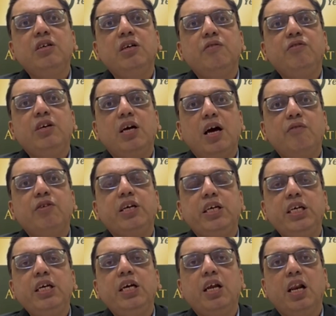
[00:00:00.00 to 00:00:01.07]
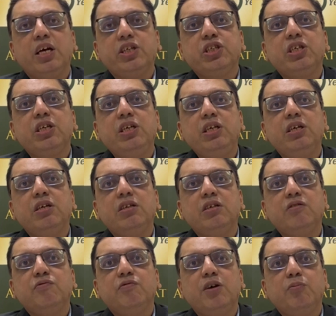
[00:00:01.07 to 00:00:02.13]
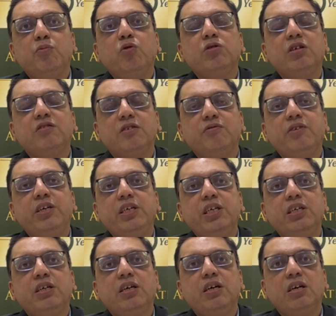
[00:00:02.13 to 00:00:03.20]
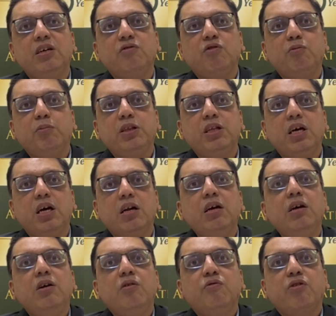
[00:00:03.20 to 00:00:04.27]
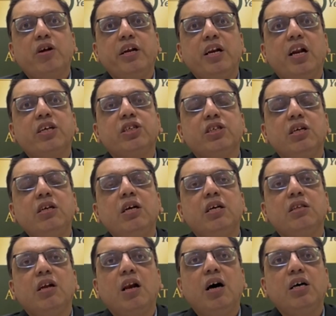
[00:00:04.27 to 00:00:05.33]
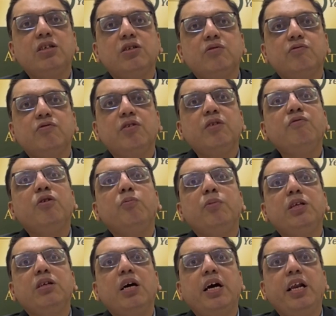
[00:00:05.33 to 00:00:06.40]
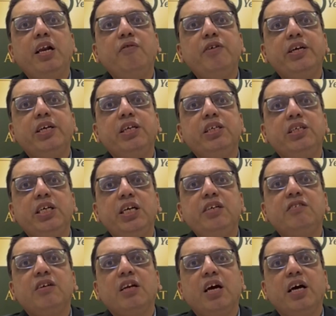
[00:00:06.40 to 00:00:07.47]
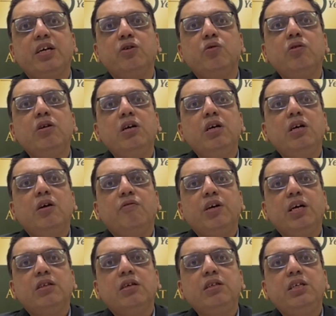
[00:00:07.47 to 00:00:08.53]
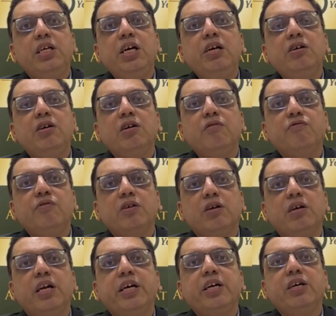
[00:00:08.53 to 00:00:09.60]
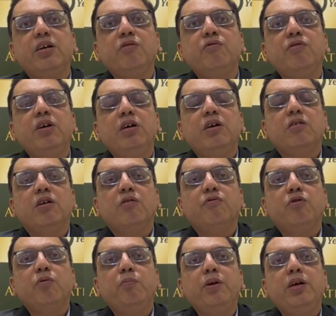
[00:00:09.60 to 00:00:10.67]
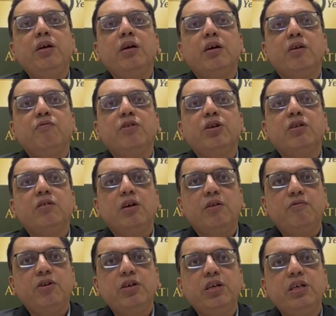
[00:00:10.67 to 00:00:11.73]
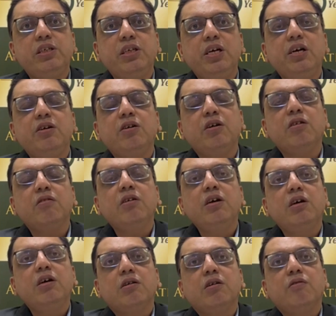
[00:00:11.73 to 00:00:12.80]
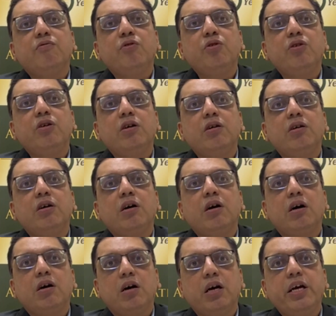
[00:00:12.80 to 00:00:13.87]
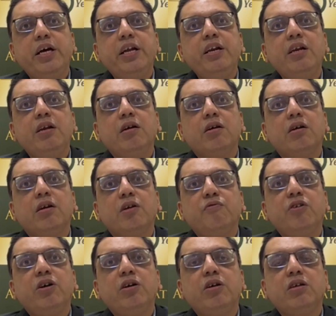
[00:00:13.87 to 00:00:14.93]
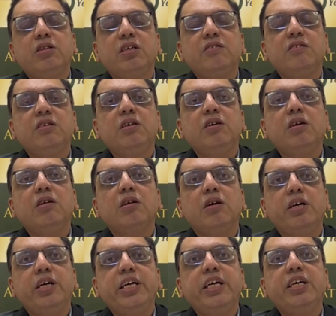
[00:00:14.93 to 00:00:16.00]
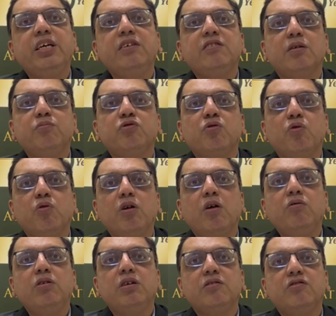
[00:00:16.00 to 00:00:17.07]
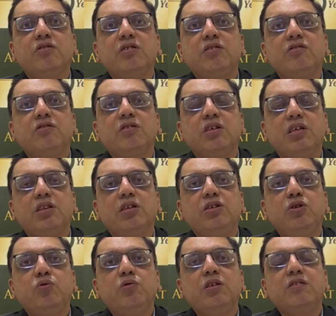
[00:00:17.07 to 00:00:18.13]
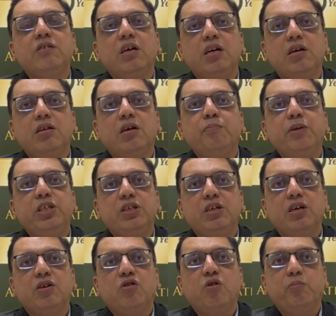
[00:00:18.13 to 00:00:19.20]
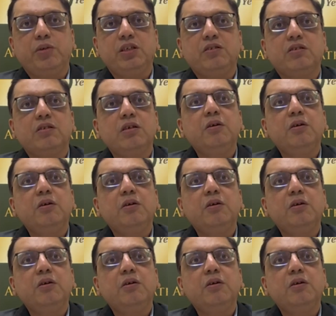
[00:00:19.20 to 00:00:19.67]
We have a key election year this where more than 78 countries will be there for election. And the last one would be the elevated yield scenario where the yield curve negative would be inverted yield curve would again revert this year, indicating some slowdown concerns in the US and other major economies.